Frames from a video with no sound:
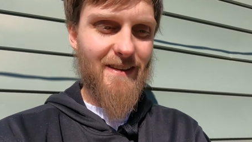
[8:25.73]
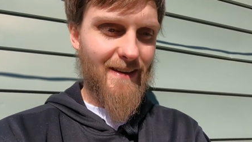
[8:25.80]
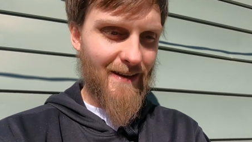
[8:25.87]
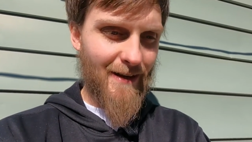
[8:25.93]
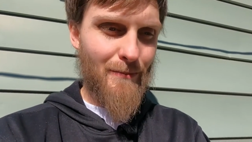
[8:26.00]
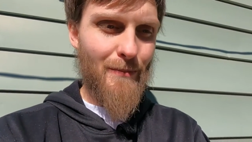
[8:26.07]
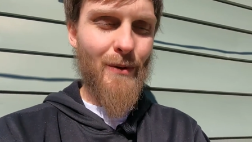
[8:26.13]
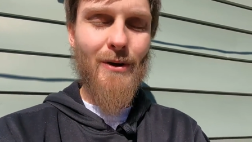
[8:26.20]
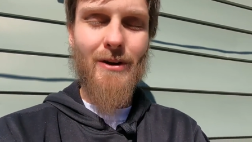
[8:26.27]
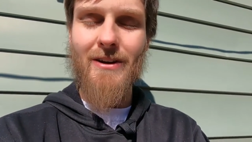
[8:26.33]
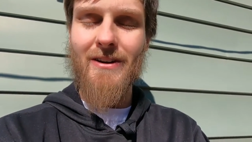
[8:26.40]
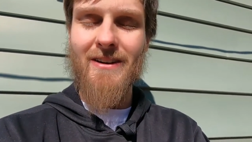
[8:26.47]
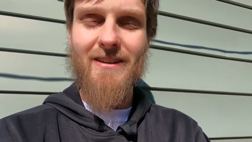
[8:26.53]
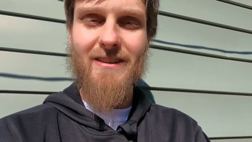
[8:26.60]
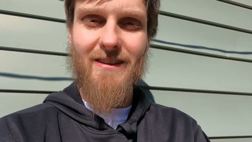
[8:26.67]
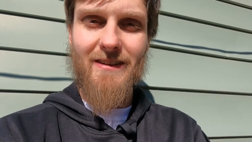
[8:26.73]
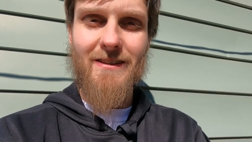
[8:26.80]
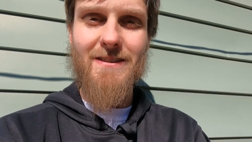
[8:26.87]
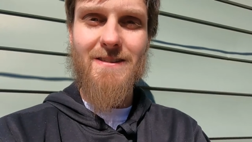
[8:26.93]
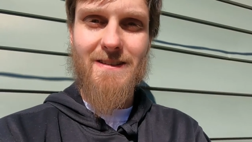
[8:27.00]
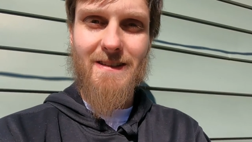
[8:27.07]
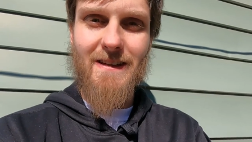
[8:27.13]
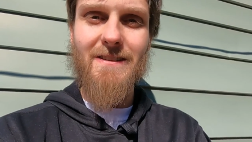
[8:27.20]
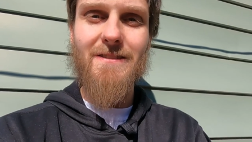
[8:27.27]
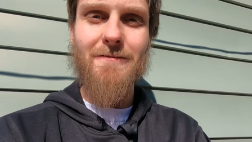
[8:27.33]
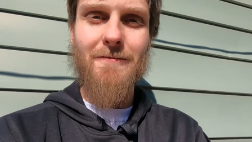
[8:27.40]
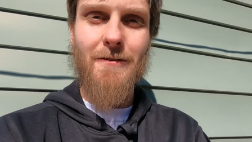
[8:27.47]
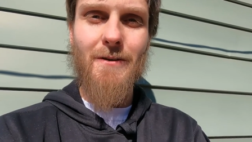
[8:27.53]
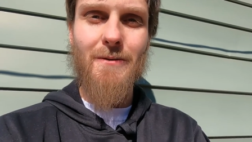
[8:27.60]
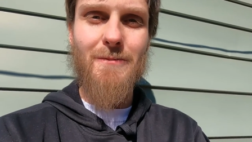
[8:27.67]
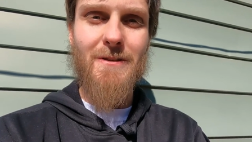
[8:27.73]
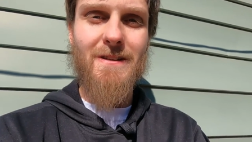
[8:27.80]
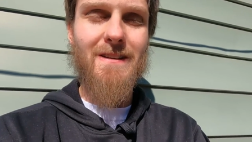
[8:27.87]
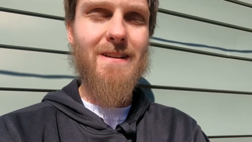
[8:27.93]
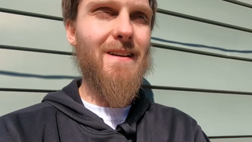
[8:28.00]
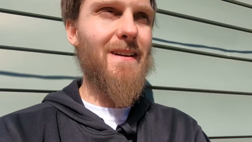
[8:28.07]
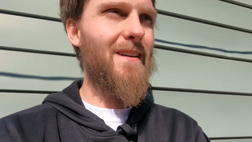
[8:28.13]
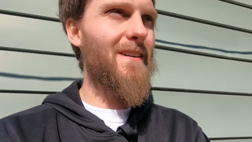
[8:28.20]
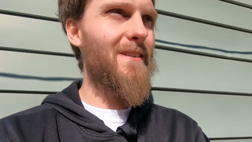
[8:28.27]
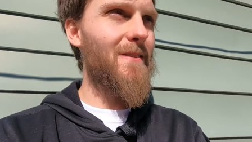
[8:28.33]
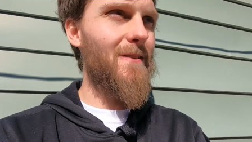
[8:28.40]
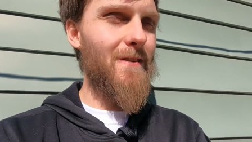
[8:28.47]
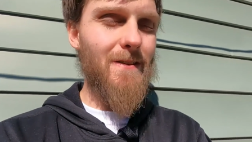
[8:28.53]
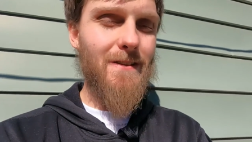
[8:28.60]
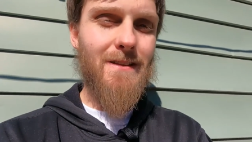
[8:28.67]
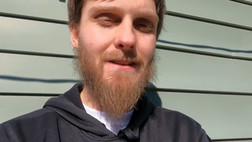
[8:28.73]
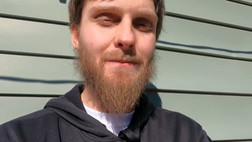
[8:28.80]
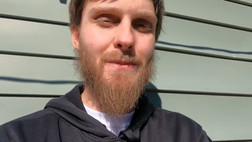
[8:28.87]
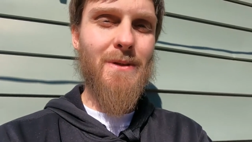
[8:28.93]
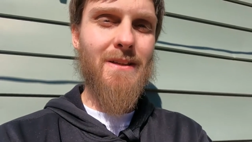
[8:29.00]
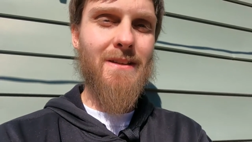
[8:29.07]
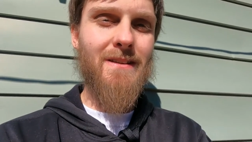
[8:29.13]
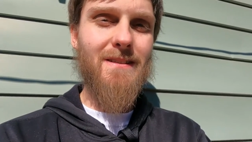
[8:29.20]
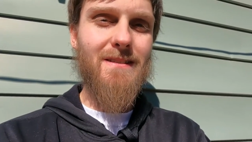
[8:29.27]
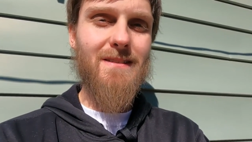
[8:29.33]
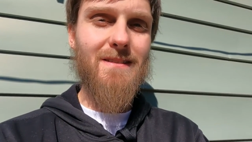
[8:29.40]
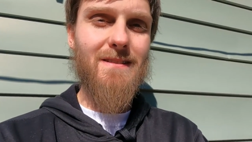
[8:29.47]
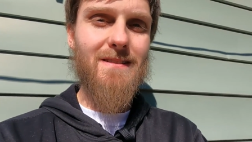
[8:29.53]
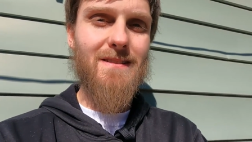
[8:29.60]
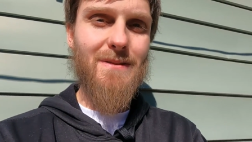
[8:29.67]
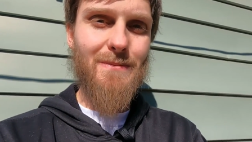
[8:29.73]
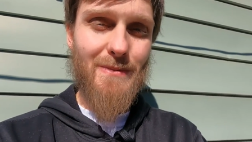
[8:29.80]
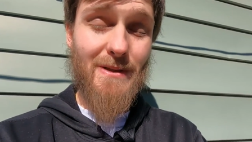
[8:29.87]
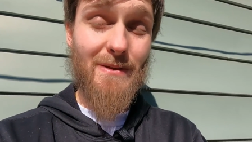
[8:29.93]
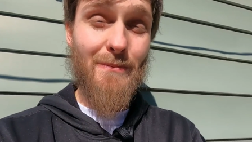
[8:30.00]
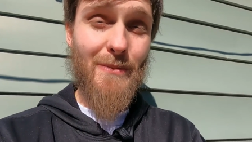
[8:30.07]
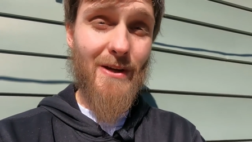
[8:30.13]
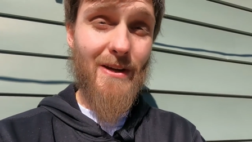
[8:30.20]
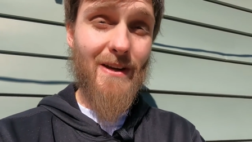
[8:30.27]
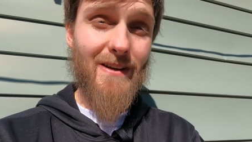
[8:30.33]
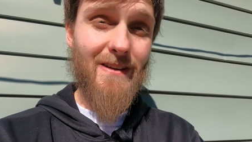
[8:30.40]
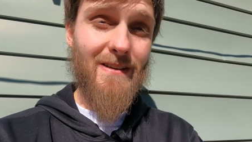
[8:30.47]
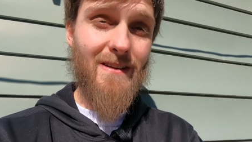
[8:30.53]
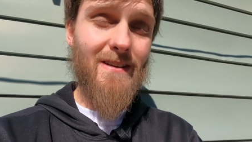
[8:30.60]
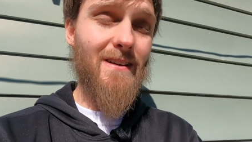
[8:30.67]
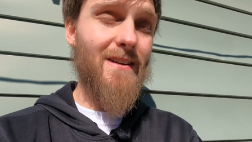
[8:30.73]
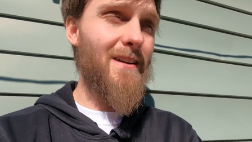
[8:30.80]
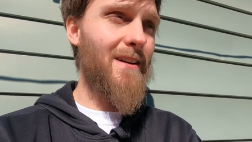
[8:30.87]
and I pray that these things in front of me lead me to be the man